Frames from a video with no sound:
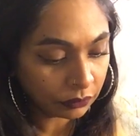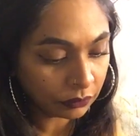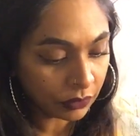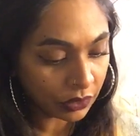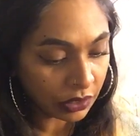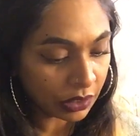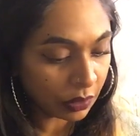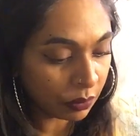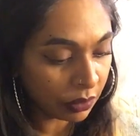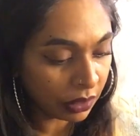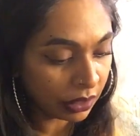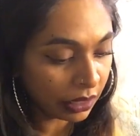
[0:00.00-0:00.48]

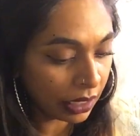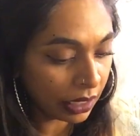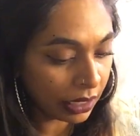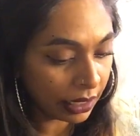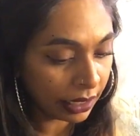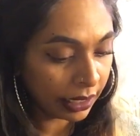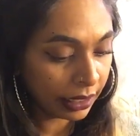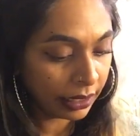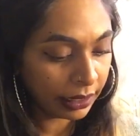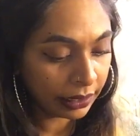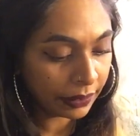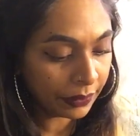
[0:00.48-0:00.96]
Someone's got a
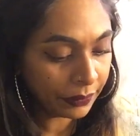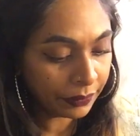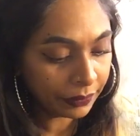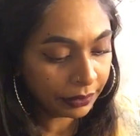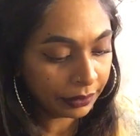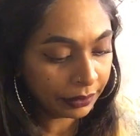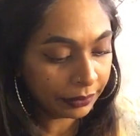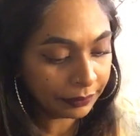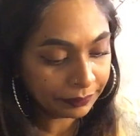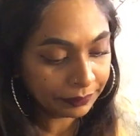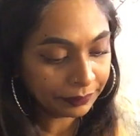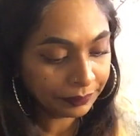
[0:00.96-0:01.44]
headache out
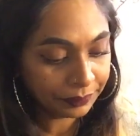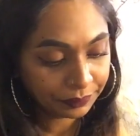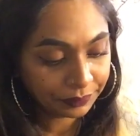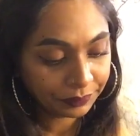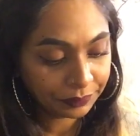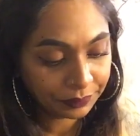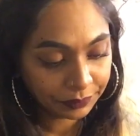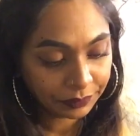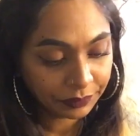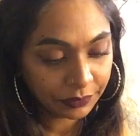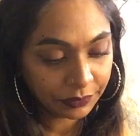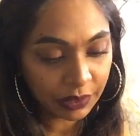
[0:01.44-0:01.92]
there.
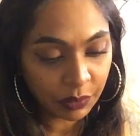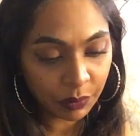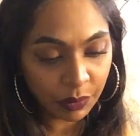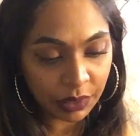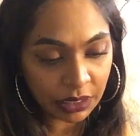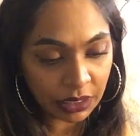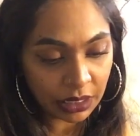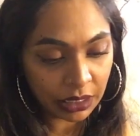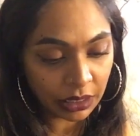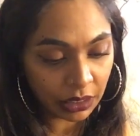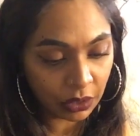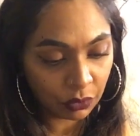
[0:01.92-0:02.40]
Someone's
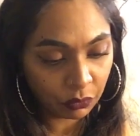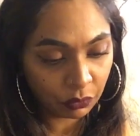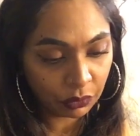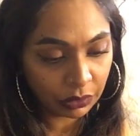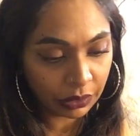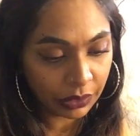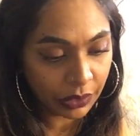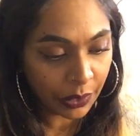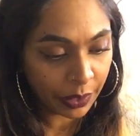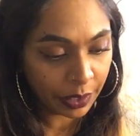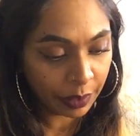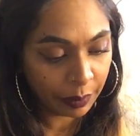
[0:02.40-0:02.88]
thinking really
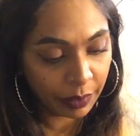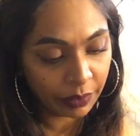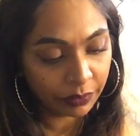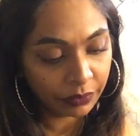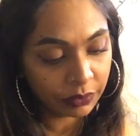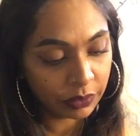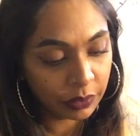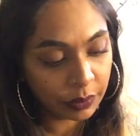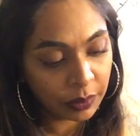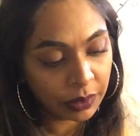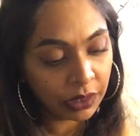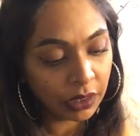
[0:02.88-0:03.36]
hard about
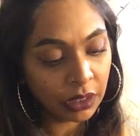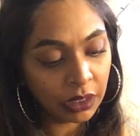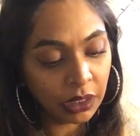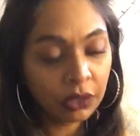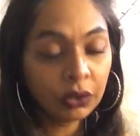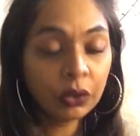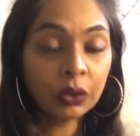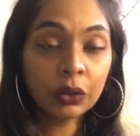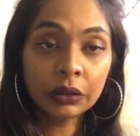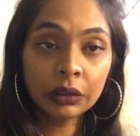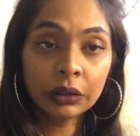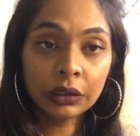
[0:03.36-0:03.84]
this. But then
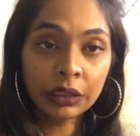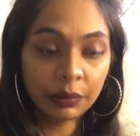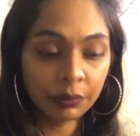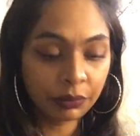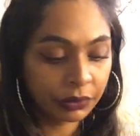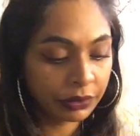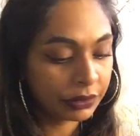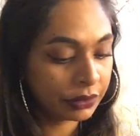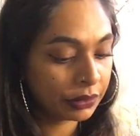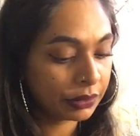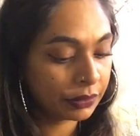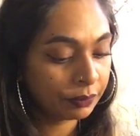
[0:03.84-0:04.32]
again, you're
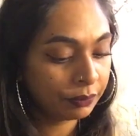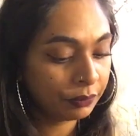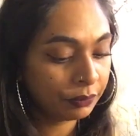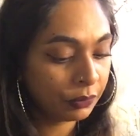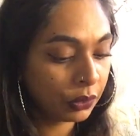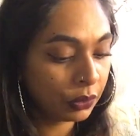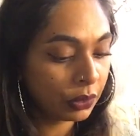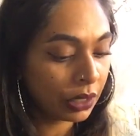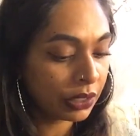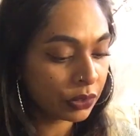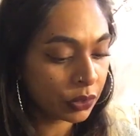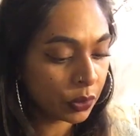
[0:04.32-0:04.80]
Libras. You
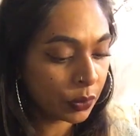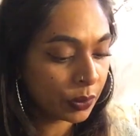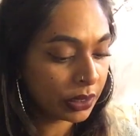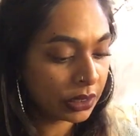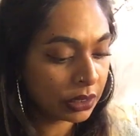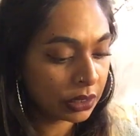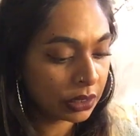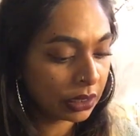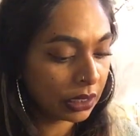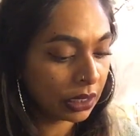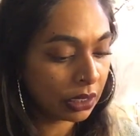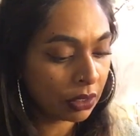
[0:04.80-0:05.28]
guys always
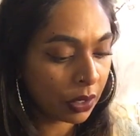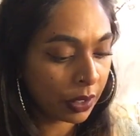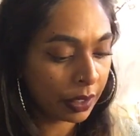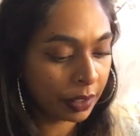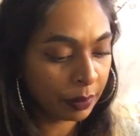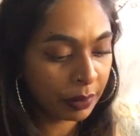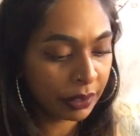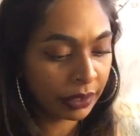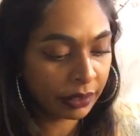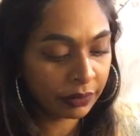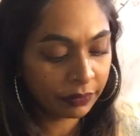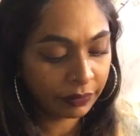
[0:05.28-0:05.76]
think hard
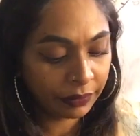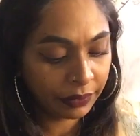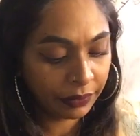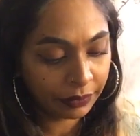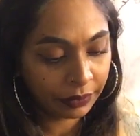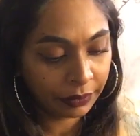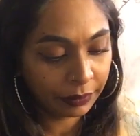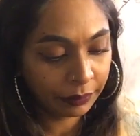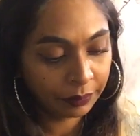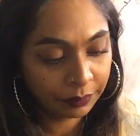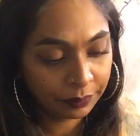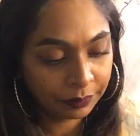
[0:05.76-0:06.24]
about
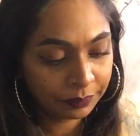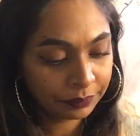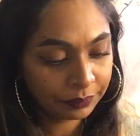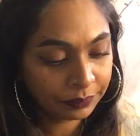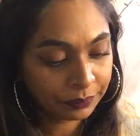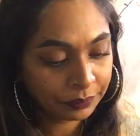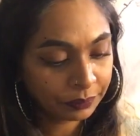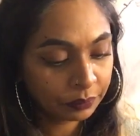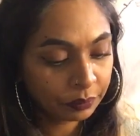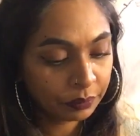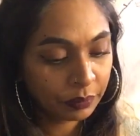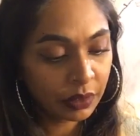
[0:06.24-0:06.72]
everything.
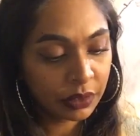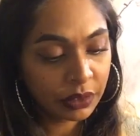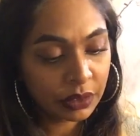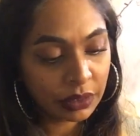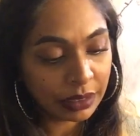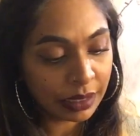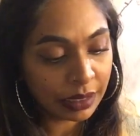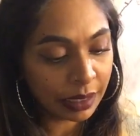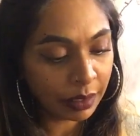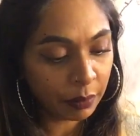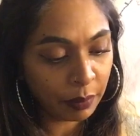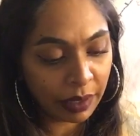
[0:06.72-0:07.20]
It's
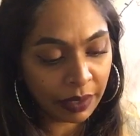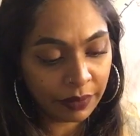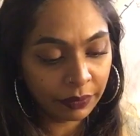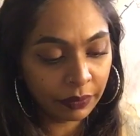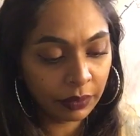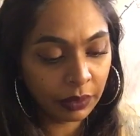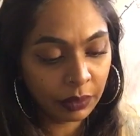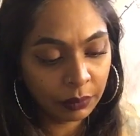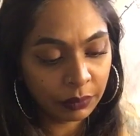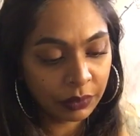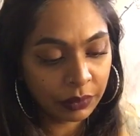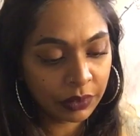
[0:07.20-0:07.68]
not a bad
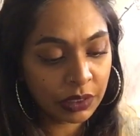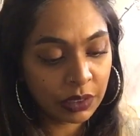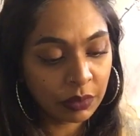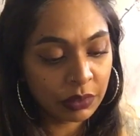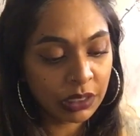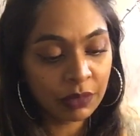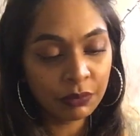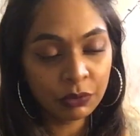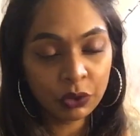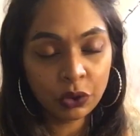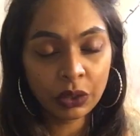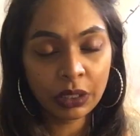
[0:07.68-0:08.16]
thing, but
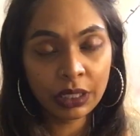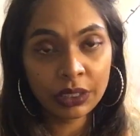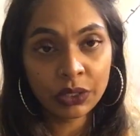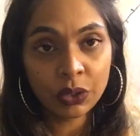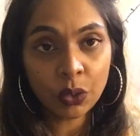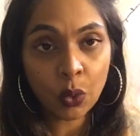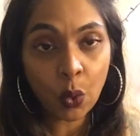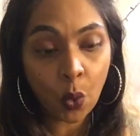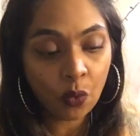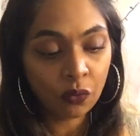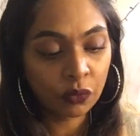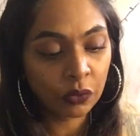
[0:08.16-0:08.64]
sometimes you guys
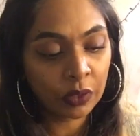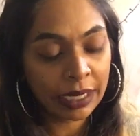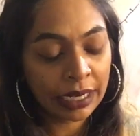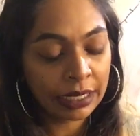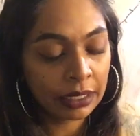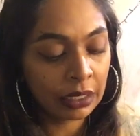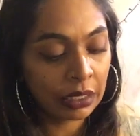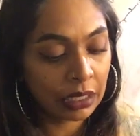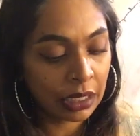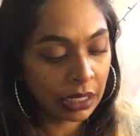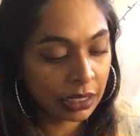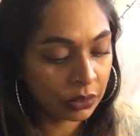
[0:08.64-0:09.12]

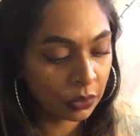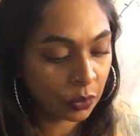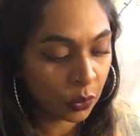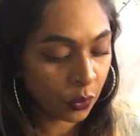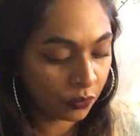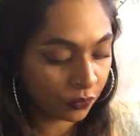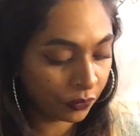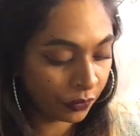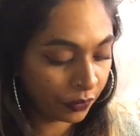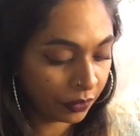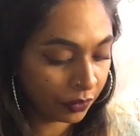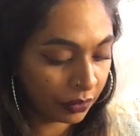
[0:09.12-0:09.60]
overanalyze and
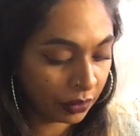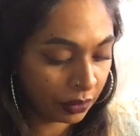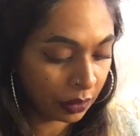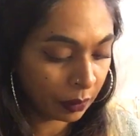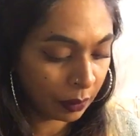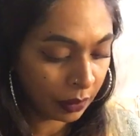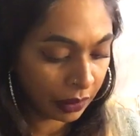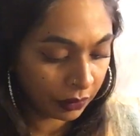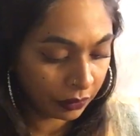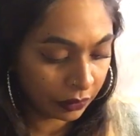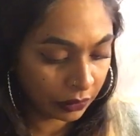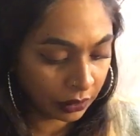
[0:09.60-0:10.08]
overthink
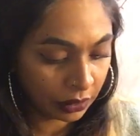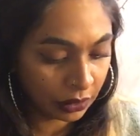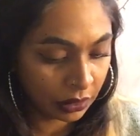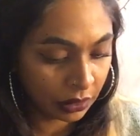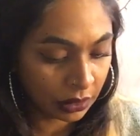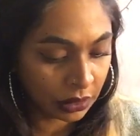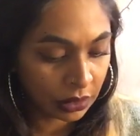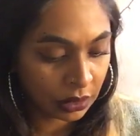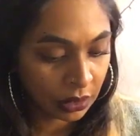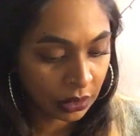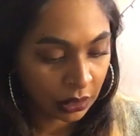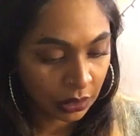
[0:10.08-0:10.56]
about things.
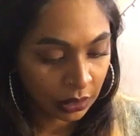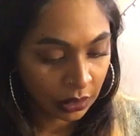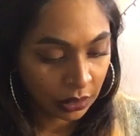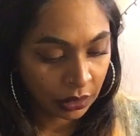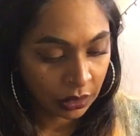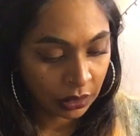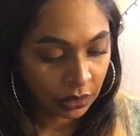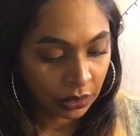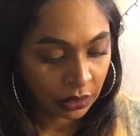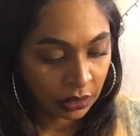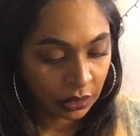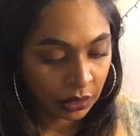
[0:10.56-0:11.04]

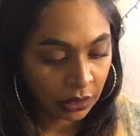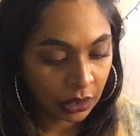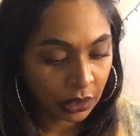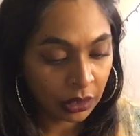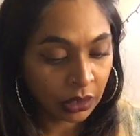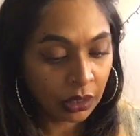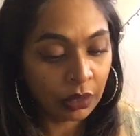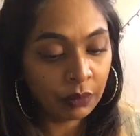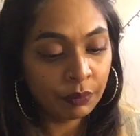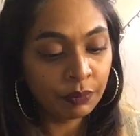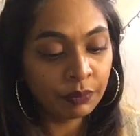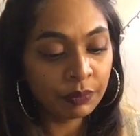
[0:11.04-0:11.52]

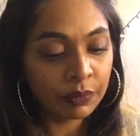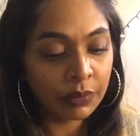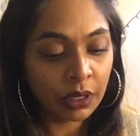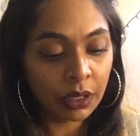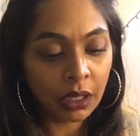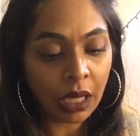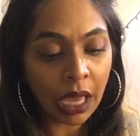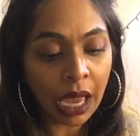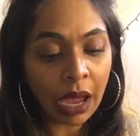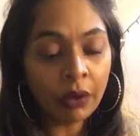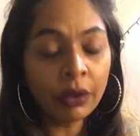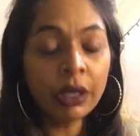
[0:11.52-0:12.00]
The
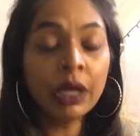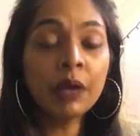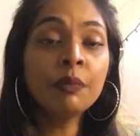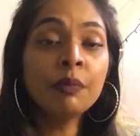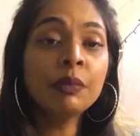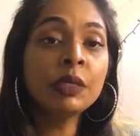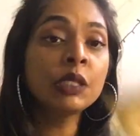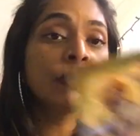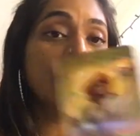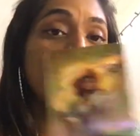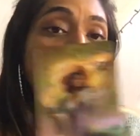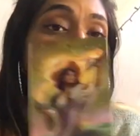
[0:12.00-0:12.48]
outcome
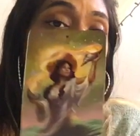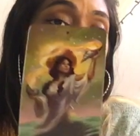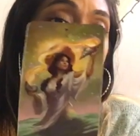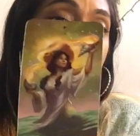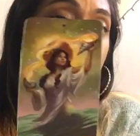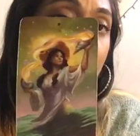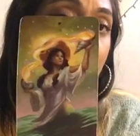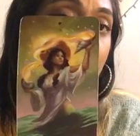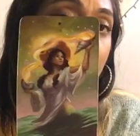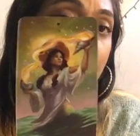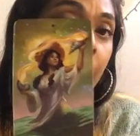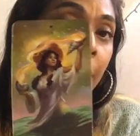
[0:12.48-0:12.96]
is
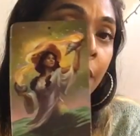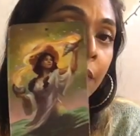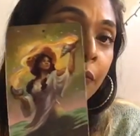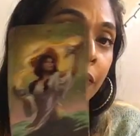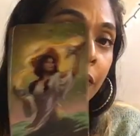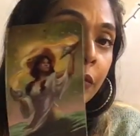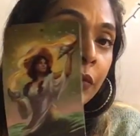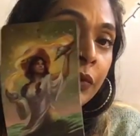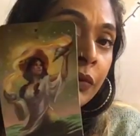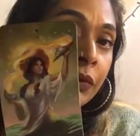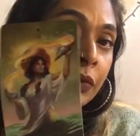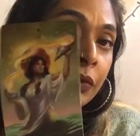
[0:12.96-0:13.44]
balance,
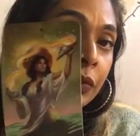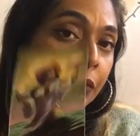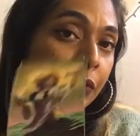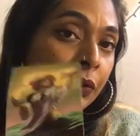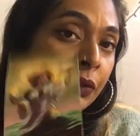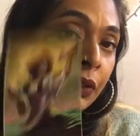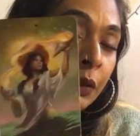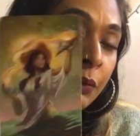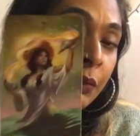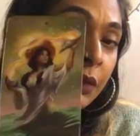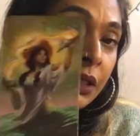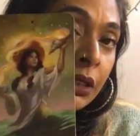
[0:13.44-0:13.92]
temperance, or you
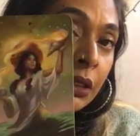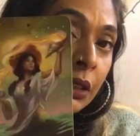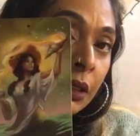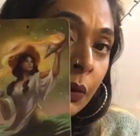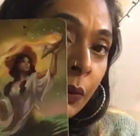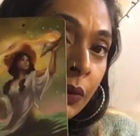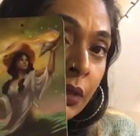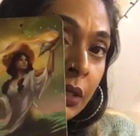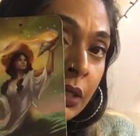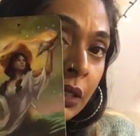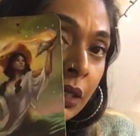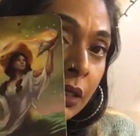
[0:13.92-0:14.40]
could be dealing
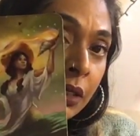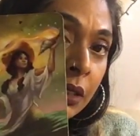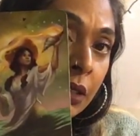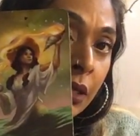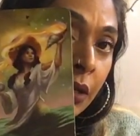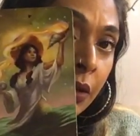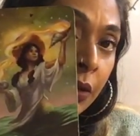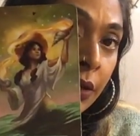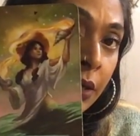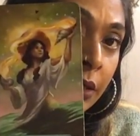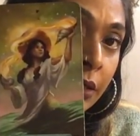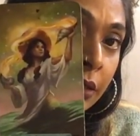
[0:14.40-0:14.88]
with a
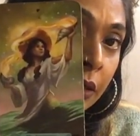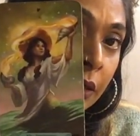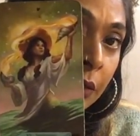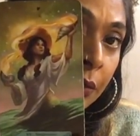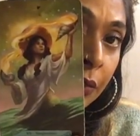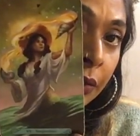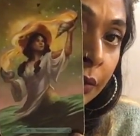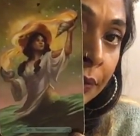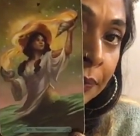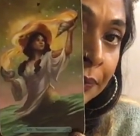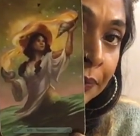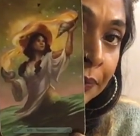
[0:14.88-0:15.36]
Sagittarius Libra.